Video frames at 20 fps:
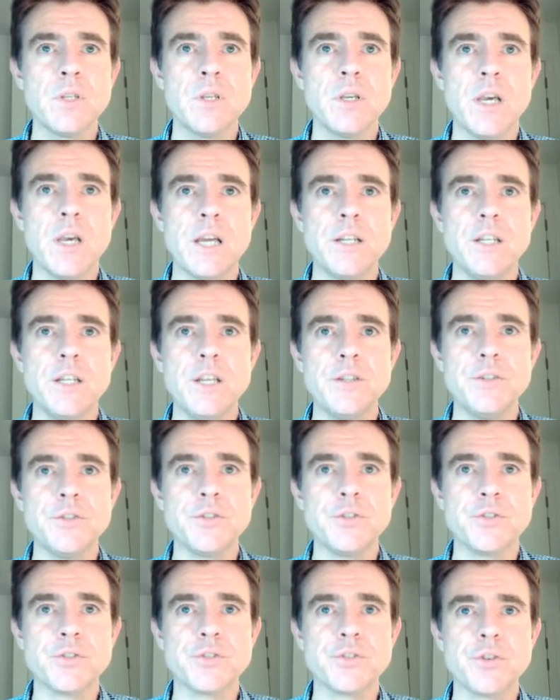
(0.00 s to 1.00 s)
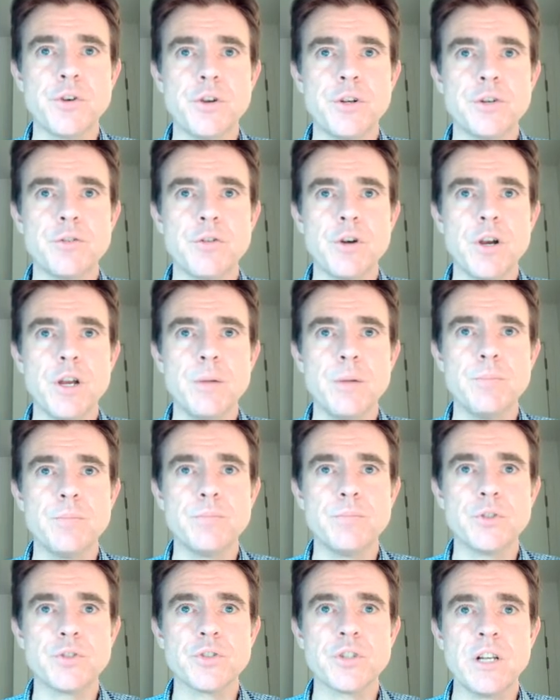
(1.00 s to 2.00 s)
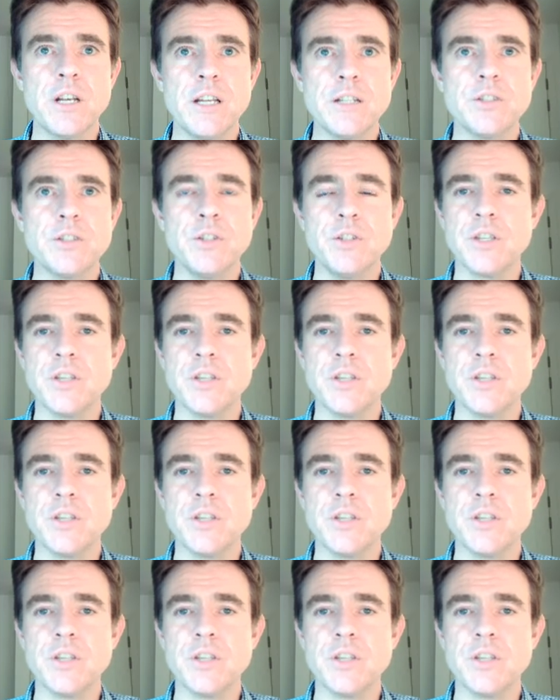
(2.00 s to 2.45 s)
And here this is the cyanogram, just collecting